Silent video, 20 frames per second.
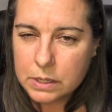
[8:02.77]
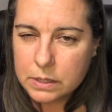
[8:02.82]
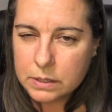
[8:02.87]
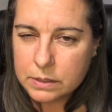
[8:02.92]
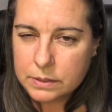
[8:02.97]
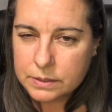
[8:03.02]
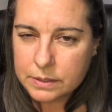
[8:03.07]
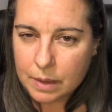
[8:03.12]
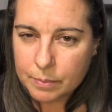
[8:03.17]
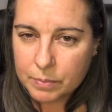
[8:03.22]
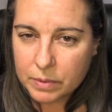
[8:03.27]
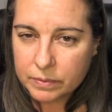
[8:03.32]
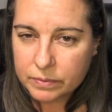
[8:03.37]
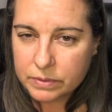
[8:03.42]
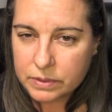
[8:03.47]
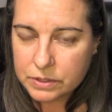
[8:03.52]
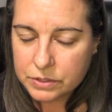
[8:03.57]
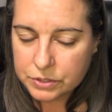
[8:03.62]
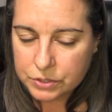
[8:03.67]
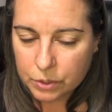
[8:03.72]
some of
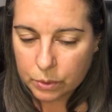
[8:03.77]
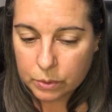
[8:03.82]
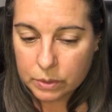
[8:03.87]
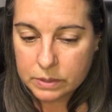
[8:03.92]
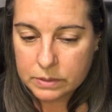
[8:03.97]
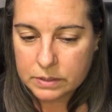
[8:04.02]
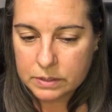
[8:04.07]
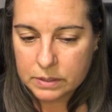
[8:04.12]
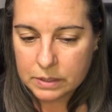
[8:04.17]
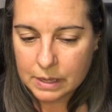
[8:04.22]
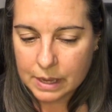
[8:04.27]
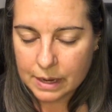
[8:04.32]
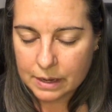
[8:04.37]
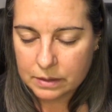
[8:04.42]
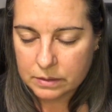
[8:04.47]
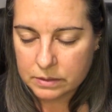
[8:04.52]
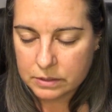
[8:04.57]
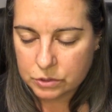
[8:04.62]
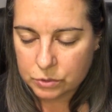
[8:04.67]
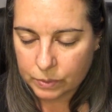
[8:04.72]
the sodas
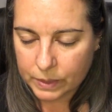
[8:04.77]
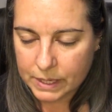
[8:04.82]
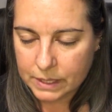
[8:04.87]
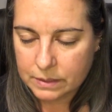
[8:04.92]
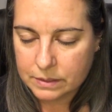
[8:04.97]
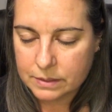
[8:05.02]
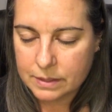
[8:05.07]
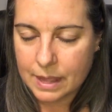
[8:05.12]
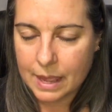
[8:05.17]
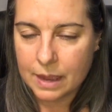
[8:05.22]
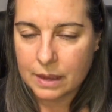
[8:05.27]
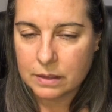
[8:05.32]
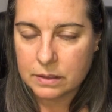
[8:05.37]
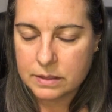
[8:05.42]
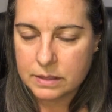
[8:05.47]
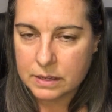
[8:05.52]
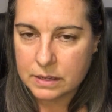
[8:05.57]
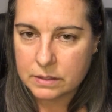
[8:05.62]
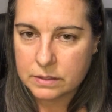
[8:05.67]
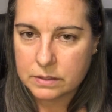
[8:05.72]
and drinks that
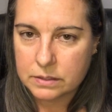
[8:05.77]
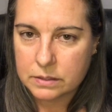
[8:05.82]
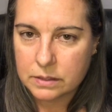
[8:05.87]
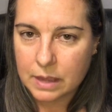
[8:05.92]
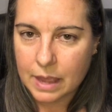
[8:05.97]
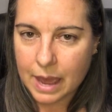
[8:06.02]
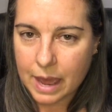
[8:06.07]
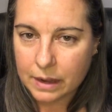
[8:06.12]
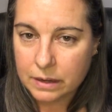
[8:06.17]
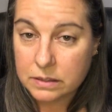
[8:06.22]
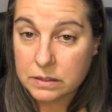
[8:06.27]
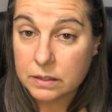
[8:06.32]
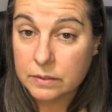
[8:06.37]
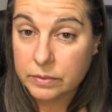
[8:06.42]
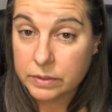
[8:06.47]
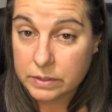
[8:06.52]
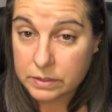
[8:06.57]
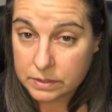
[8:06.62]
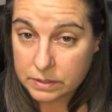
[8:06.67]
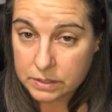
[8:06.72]
this additive
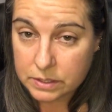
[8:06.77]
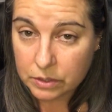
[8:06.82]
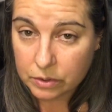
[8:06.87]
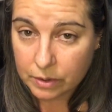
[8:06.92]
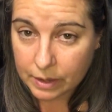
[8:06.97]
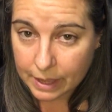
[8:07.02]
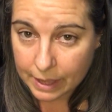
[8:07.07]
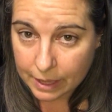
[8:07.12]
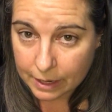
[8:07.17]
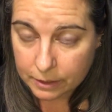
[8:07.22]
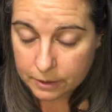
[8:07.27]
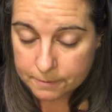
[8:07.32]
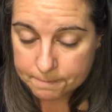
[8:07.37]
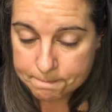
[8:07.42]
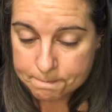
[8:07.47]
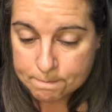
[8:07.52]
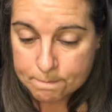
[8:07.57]
is still in